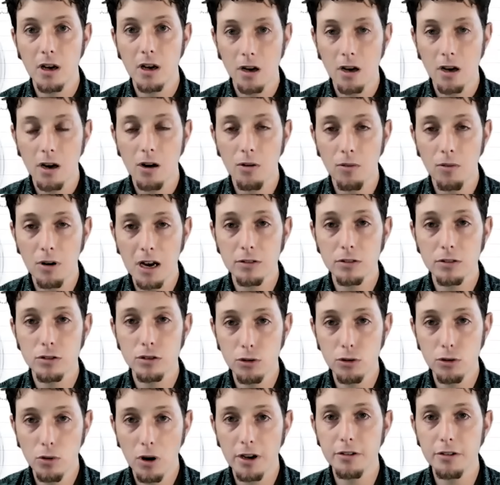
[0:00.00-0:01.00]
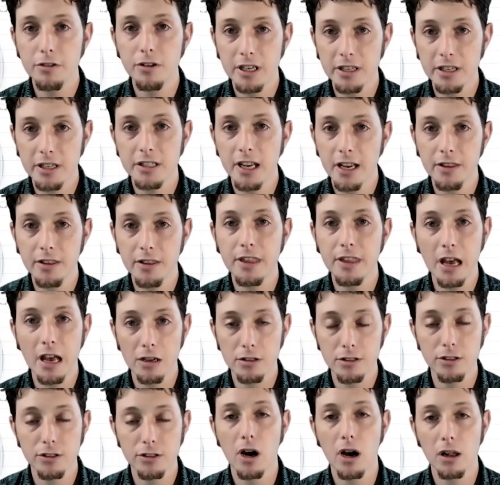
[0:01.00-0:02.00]
Around
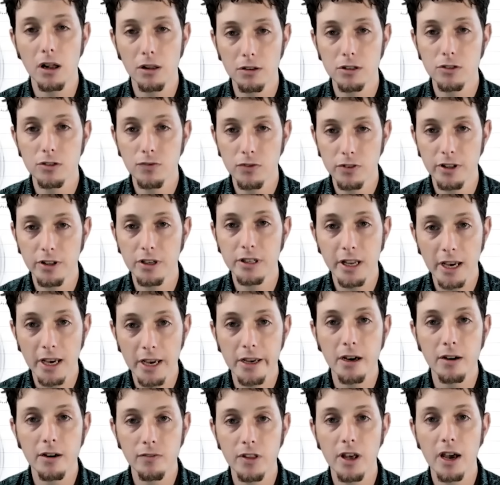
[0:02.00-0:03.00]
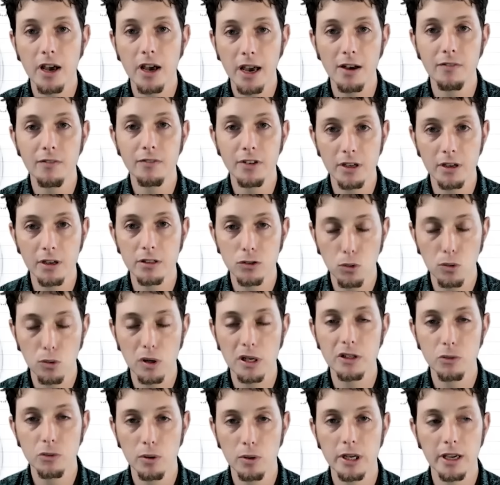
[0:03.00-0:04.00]
$210,000 for the day of the halving on
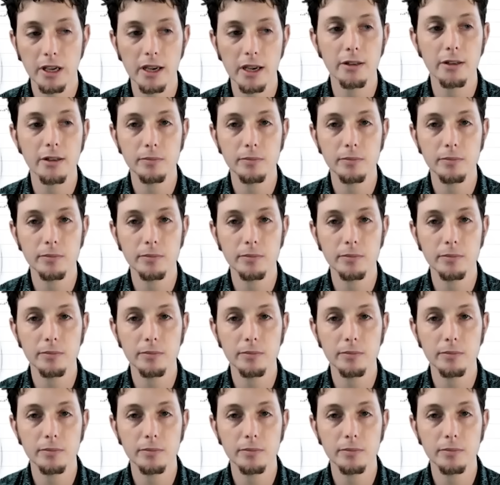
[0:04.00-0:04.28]
2028.